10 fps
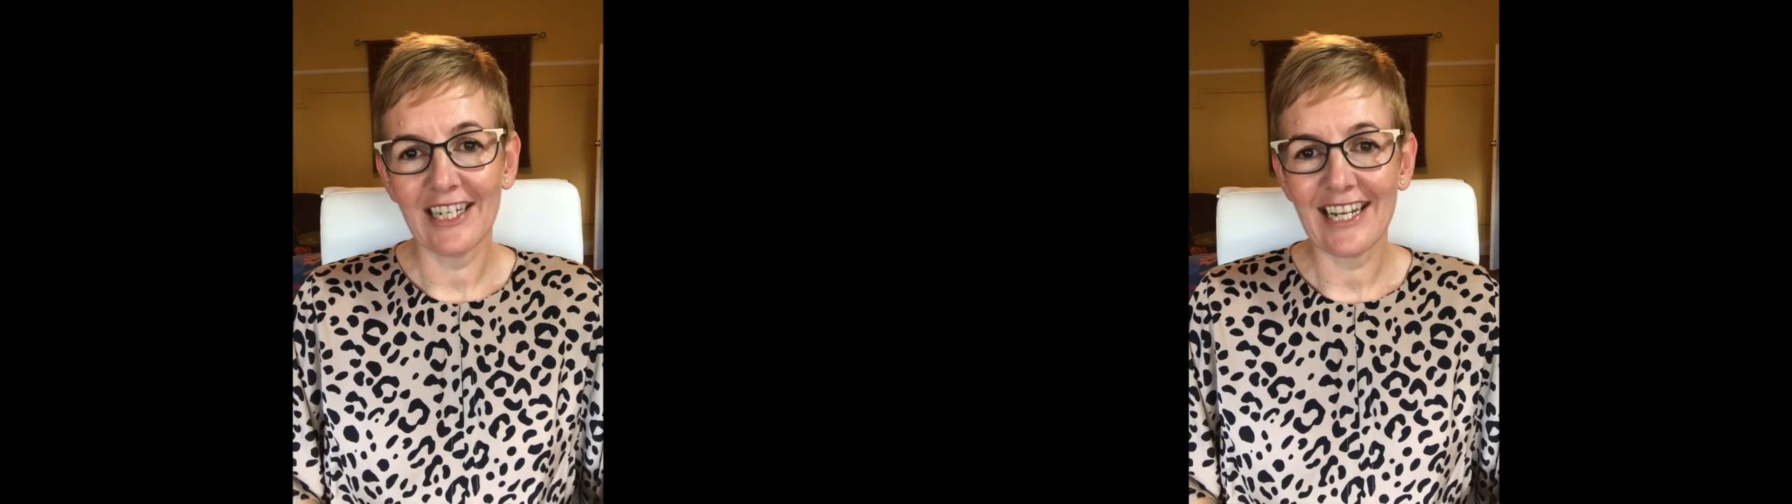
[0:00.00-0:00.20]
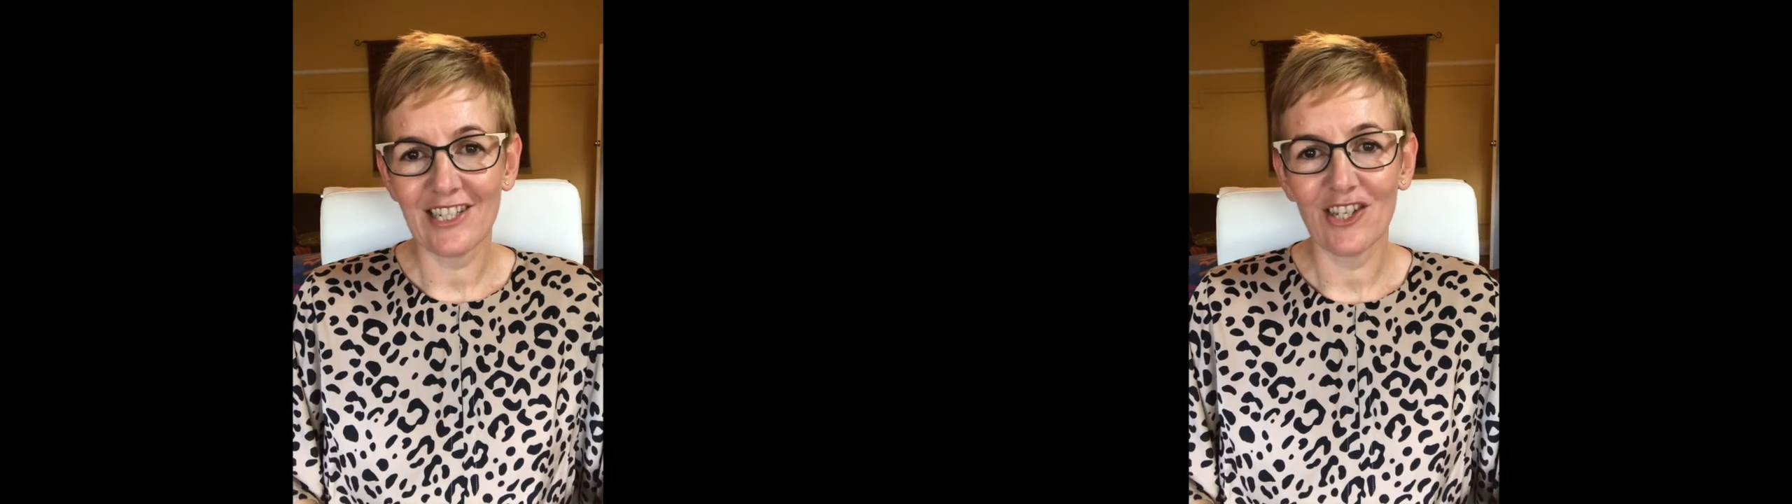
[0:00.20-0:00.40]

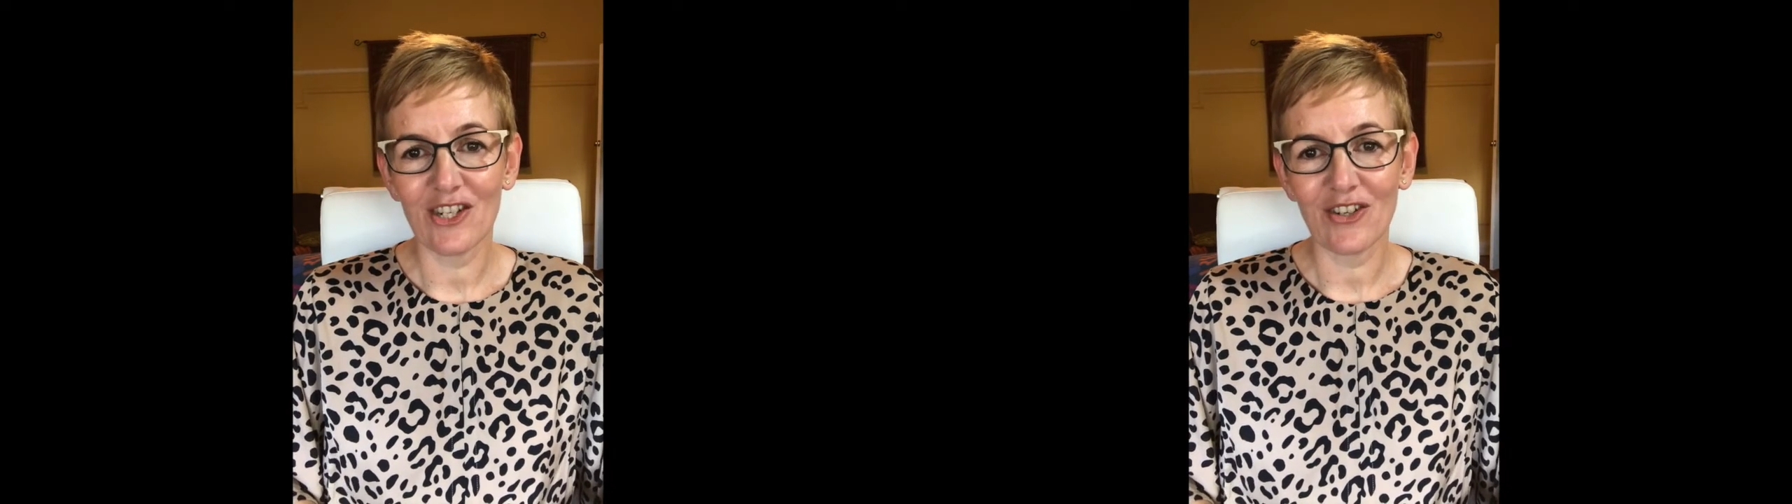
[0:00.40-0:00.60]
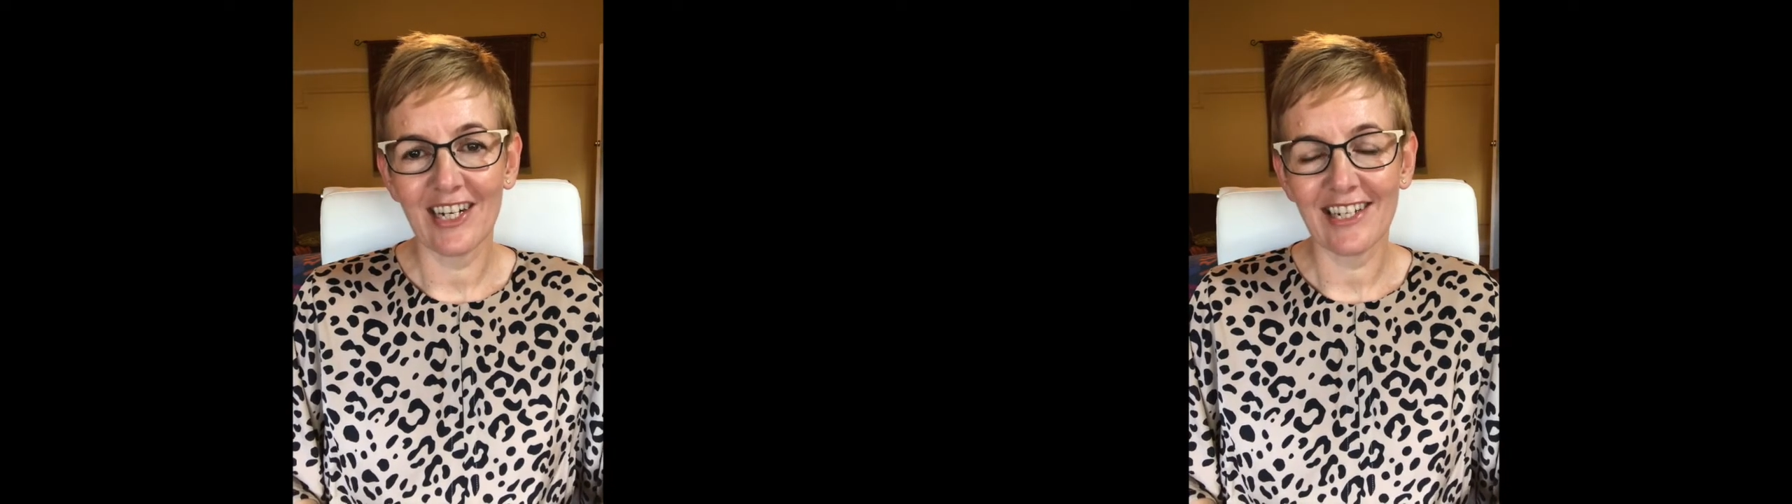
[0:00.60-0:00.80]

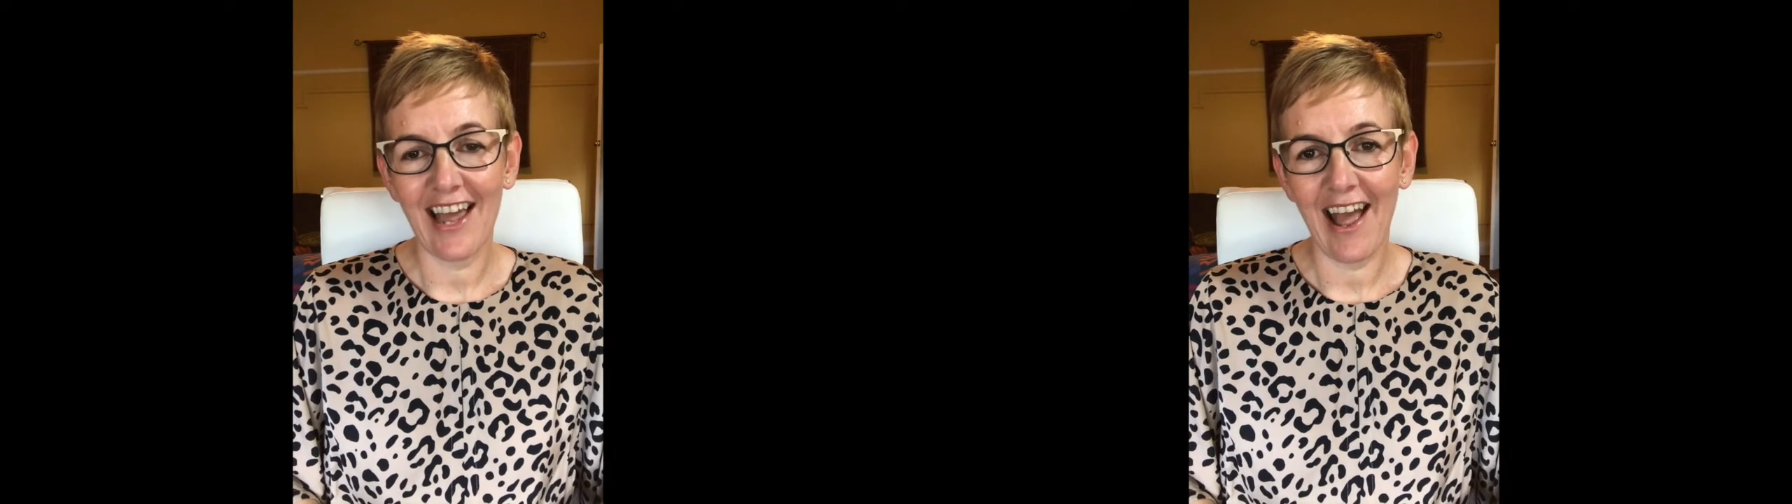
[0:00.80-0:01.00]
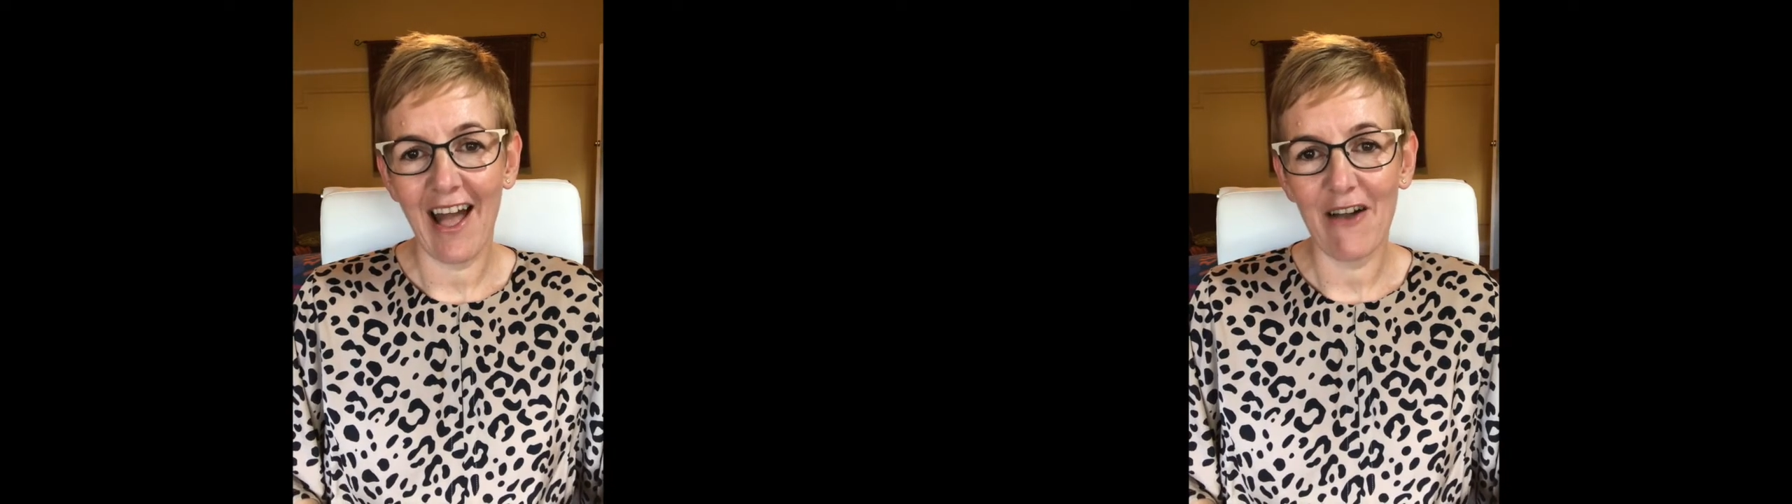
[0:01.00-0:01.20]
necessary to
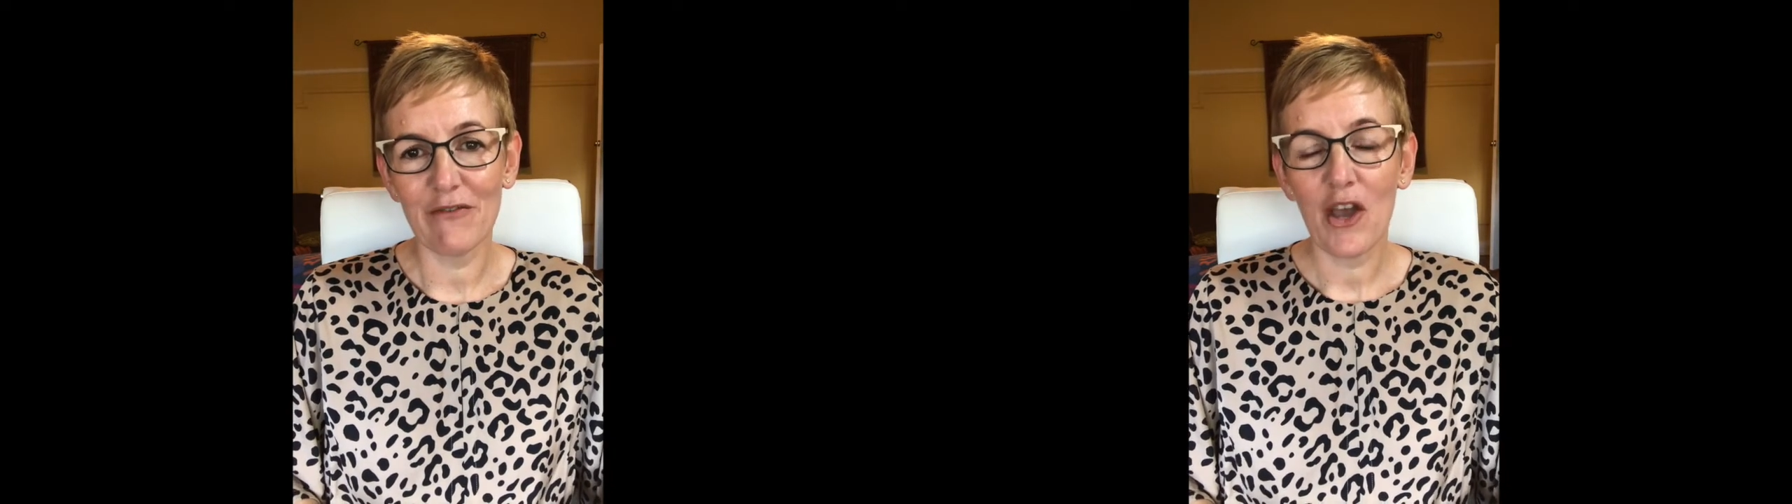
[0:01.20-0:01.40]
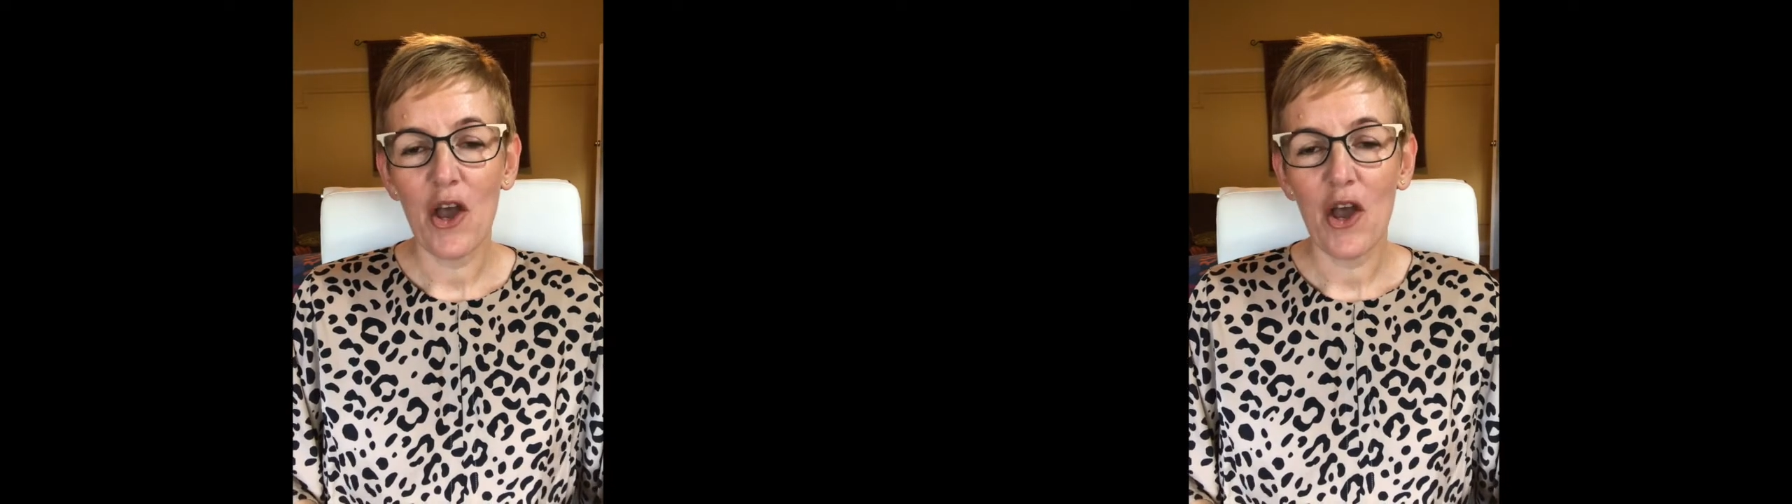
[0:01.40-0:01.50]
have